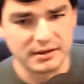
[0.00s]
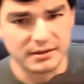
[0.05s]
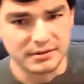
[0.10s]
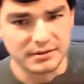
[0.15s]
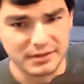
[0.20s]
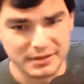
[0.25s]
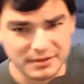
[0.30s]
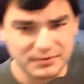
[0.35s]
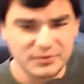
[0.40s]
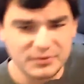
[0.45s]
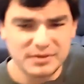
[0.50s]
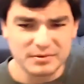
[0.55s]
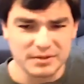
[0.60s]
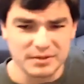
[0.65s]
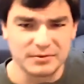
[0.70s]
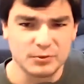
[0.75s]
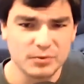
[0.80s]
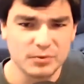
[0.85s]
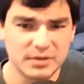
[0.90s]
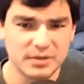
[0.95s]
like, if
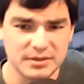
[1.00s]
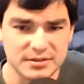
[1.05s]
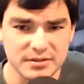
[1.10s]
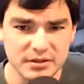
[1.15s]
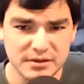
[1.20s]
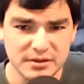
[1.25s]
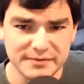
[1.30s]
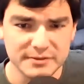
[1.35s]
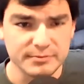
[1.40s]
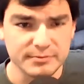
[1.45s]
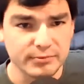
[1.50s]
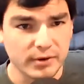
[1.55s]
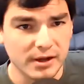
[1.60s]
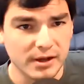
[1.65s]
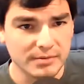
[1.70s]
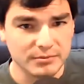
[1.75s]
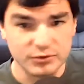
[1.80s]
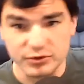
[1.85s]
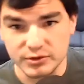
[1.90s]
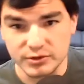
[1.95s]
you want to solve your
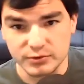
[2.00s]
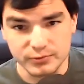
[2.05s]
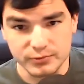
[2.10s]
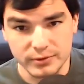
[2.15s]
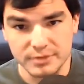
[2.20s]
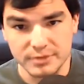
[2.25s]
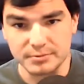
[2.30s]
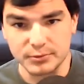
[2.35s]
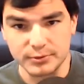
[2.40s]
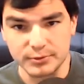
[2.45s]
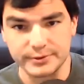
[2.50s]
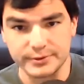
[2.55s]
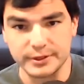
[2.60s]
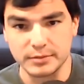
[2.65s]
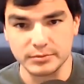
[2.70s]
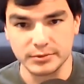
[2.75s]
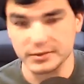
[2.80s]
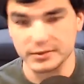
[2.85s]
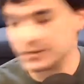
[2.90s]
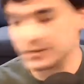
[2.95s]
problems, just run more
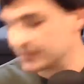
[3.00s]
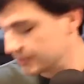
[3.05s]
numbers.